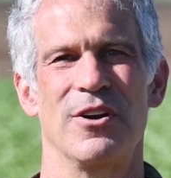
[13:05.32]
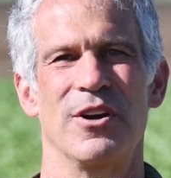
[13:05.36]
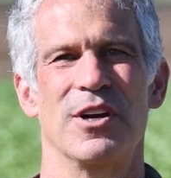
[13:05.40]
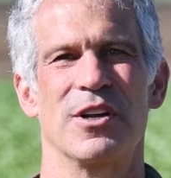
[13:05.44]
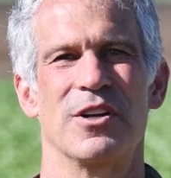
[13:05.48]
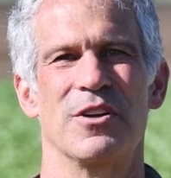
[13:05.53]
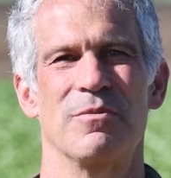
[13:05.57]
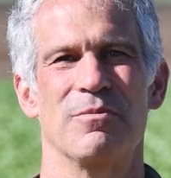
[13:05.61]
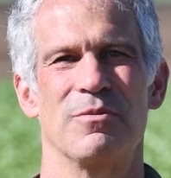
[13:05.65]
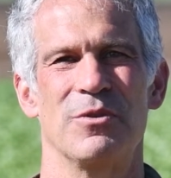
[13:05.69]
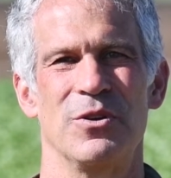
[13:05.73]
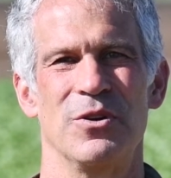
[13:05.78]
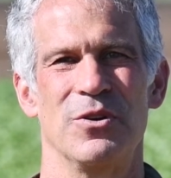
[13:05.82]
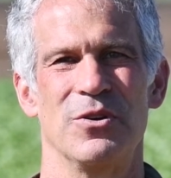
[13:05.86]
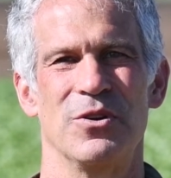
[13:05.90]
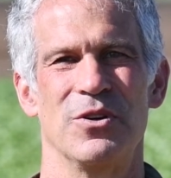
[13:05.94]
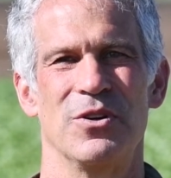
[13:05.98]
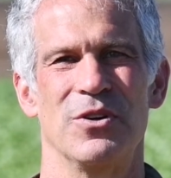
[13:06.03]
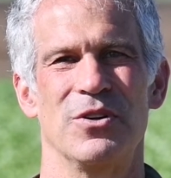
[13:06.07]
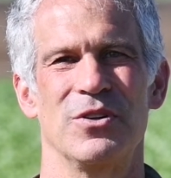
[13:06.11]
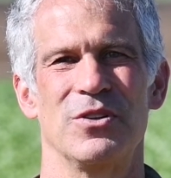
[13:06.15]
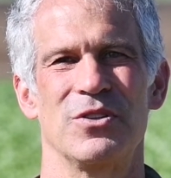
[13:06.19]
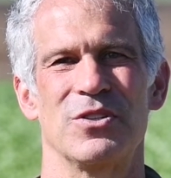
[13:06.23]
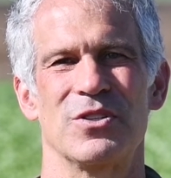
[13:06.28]
and
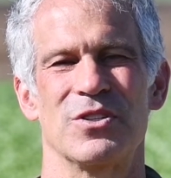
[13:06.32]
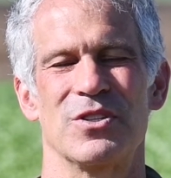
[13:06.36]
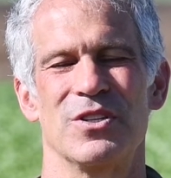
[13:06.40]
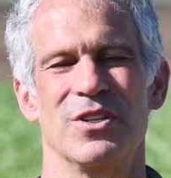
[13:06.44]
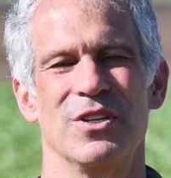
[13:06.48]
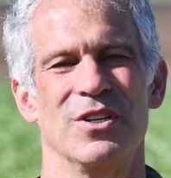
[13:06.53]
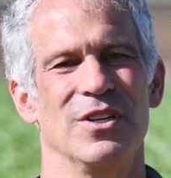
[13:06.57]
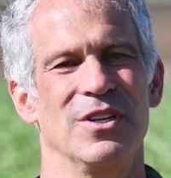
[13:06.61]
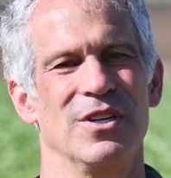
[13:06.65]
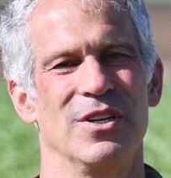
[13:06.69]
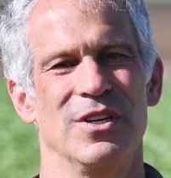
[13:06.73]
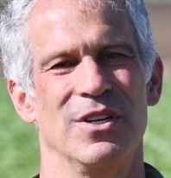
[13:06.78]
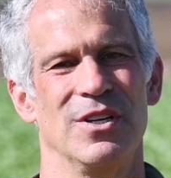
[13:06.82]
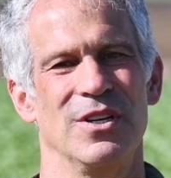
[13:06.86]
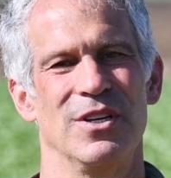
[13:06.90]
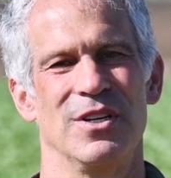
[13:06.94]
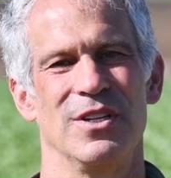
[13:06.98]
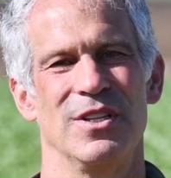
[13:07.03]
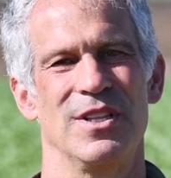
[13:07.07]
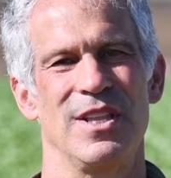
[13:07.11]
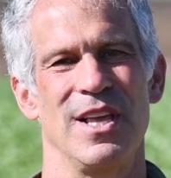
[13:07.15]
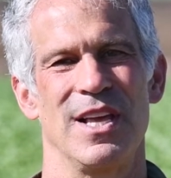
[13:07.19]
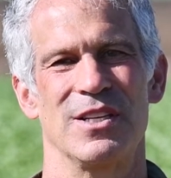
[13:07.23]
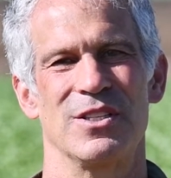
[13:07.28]
computers,
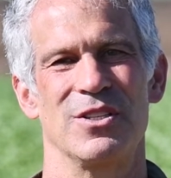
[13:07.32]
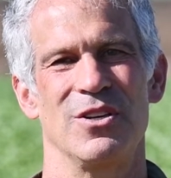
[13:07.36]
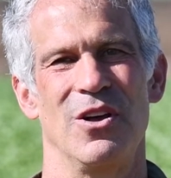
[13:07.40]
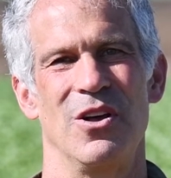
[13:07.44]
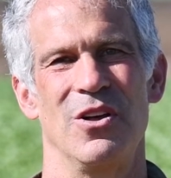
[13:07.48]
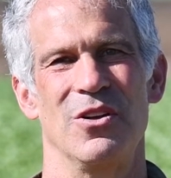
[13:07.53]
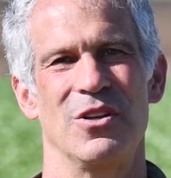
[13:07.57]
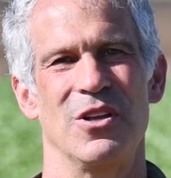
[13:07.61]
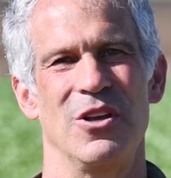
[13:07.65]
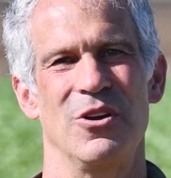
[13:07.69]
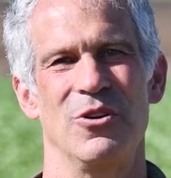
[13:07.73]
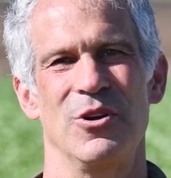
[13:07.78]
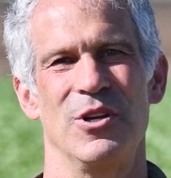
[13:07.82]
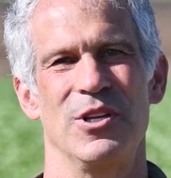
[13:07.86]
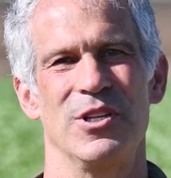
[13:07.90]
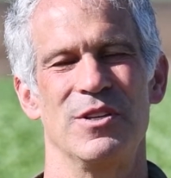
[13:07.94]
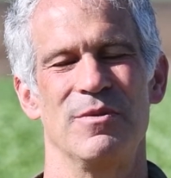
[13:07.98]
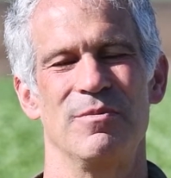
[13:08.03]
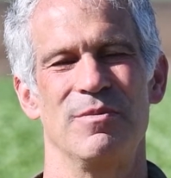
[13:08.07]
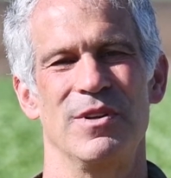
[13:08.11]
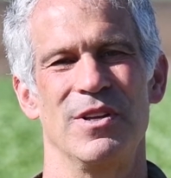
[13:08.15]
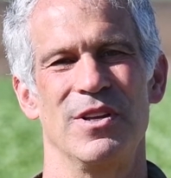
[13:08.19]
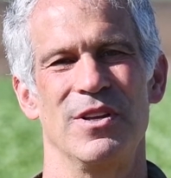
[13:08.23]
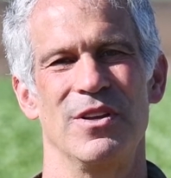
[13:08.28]
that's all going to
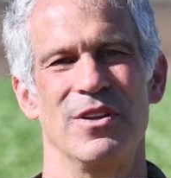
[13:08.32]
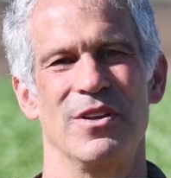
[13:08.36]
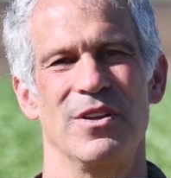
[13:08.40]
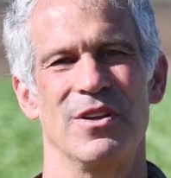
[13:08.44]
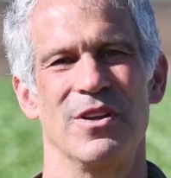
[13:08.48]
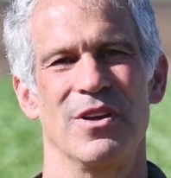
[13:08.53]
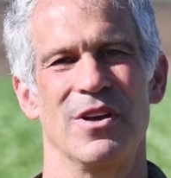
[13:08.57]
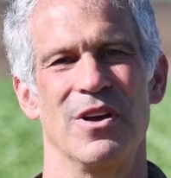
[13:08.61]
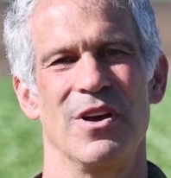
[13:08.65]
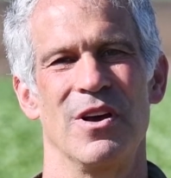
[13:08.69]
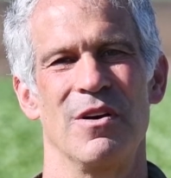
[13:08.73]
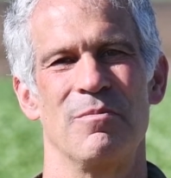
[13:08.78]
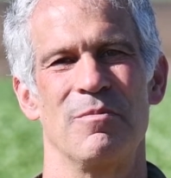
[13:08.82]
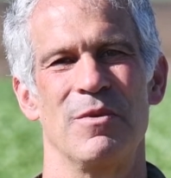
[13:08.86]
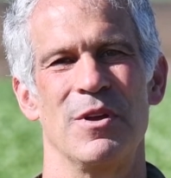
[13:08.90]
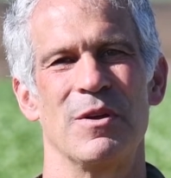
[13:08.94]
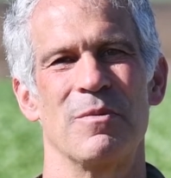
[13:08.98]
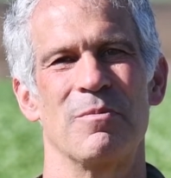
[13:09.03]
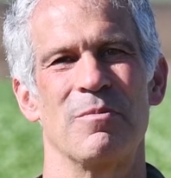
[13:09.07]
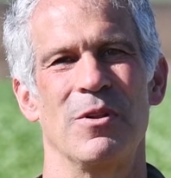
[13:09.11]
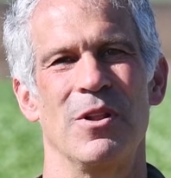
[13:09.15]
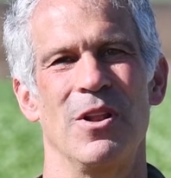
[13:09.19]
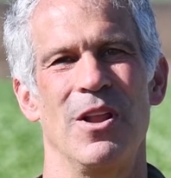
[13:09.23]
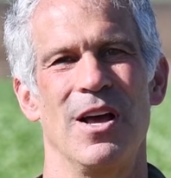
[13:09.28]
be a big
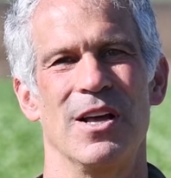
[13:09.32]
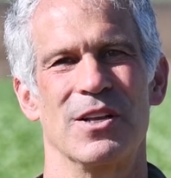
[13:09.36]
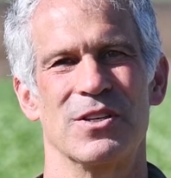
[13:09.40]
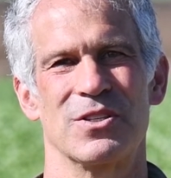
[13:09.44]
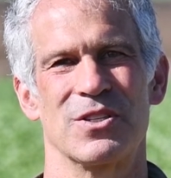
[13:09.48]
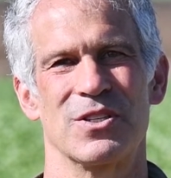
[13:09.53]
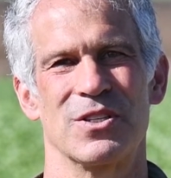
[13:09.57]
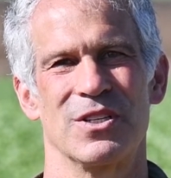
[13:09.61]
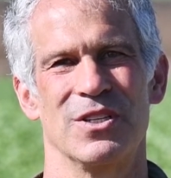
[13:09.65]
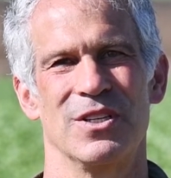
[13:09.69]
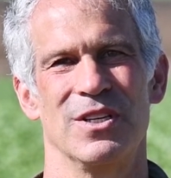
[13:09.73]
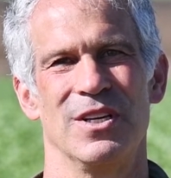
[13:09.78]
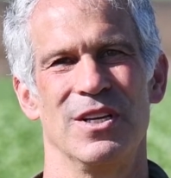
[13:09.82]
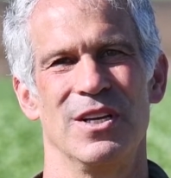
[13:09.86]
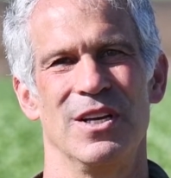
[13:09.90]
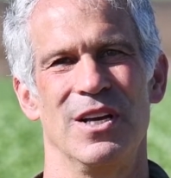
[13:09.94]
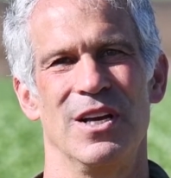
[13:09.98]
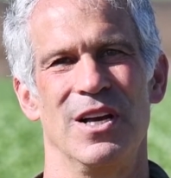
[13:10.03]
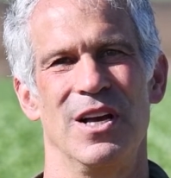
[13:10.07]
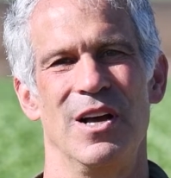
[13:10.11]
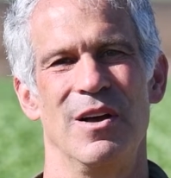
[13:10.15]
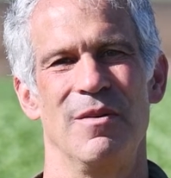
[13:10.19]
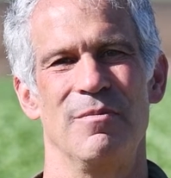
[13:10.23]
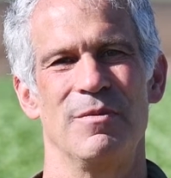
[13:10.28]
plus
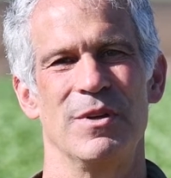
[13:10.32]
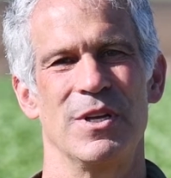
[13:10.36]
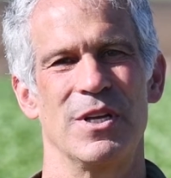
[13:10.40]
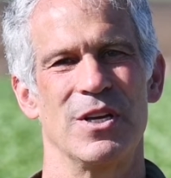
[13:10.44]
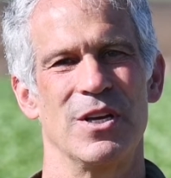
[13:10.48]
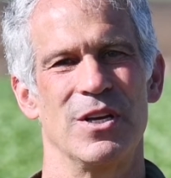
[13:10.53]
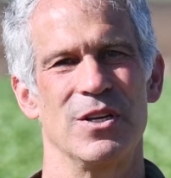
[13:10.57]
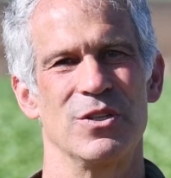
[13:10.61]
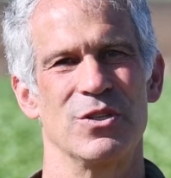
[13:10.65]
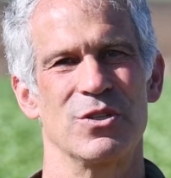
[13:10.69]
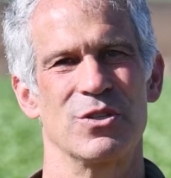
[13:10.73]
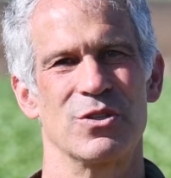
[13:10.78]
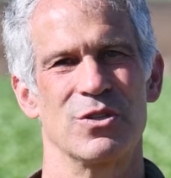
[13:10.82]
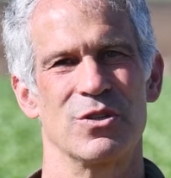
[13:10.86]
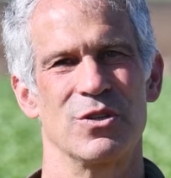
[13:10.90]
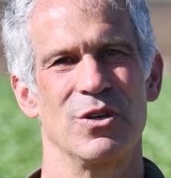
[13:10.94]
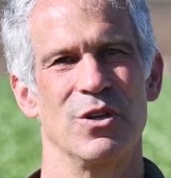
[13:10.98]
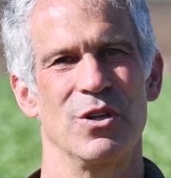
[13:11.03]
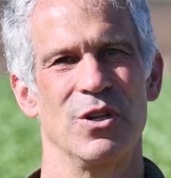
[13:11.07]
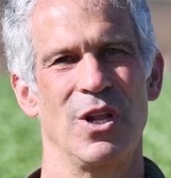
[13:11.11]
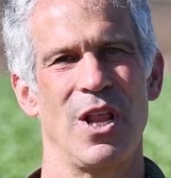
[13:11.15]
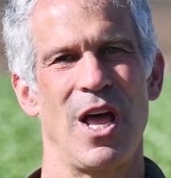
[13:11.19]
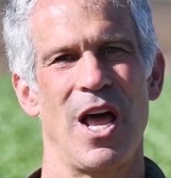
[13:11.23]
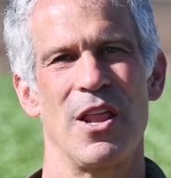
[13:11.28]
because a
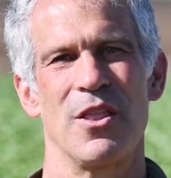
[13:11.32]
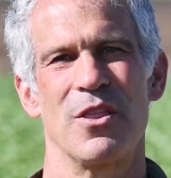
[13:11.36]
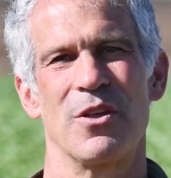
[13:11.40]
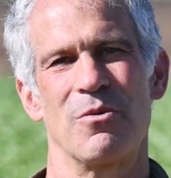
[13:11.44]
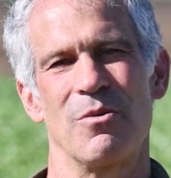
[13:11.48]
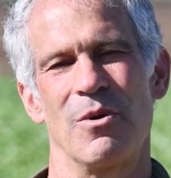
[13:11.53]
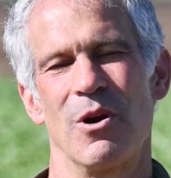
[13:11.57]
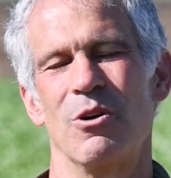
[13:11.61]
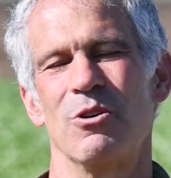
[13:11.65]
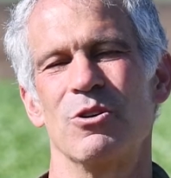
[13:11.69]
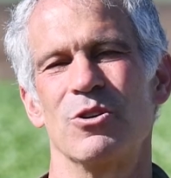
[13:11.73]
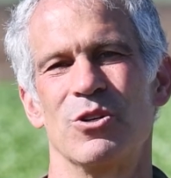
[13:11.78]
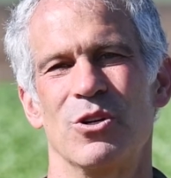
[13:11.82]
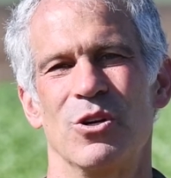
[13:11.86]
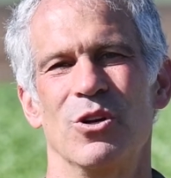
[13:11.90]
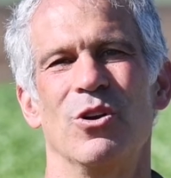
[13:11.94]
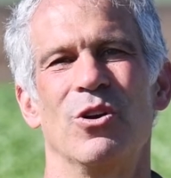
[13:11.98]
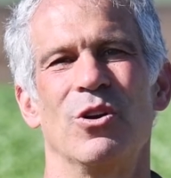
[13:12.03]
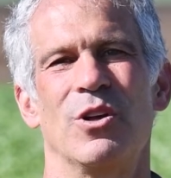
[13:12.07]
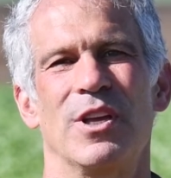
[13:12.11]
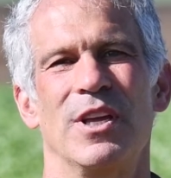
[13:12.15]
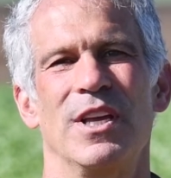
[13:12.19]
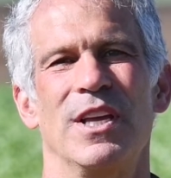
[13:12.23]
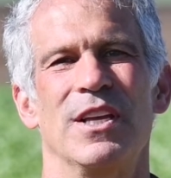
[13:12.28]
lot of the growers are
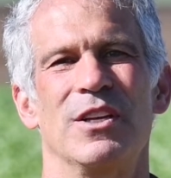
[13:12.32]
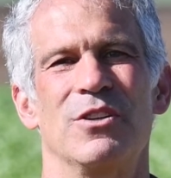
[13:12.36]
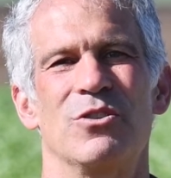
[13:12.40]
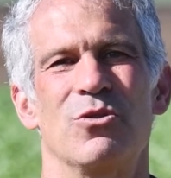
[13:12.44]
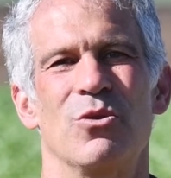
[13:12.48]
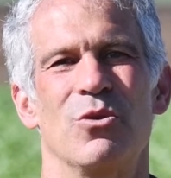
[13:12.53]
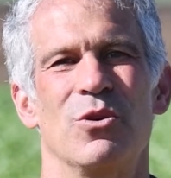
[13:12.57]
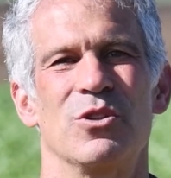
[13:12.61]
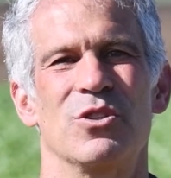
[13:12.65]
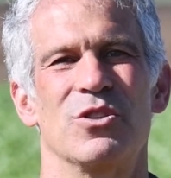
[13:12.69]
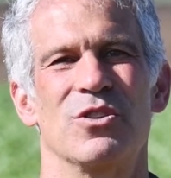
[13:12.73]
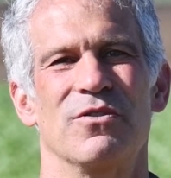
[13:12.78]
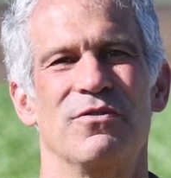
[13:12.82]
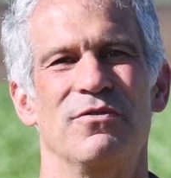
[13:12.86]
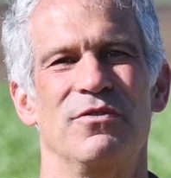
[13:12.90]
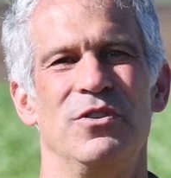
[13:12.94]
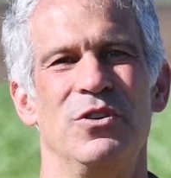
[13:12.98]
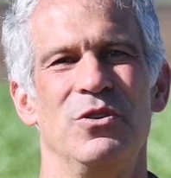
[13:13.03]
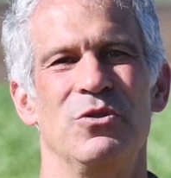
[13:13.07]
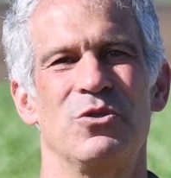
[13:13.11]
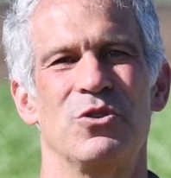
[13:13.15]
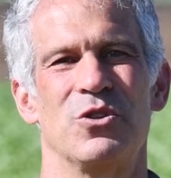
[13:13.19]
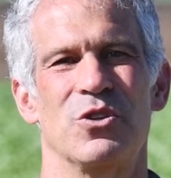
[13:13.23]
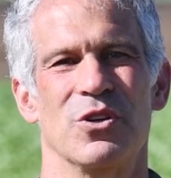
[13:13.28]
looking towards the
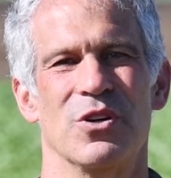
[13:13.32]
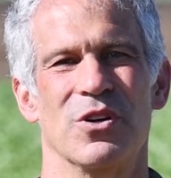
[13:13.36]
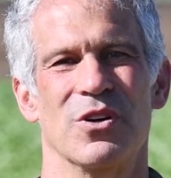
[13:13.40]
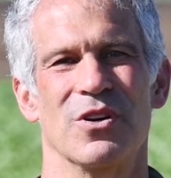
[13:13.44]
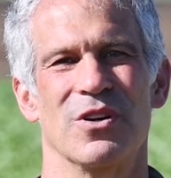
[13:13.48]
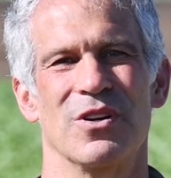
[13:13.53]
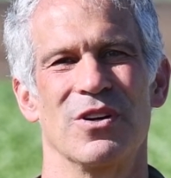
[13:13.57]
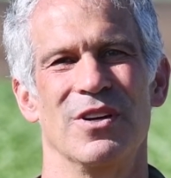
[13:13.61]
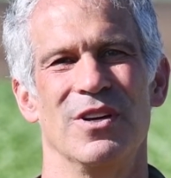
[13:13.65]
future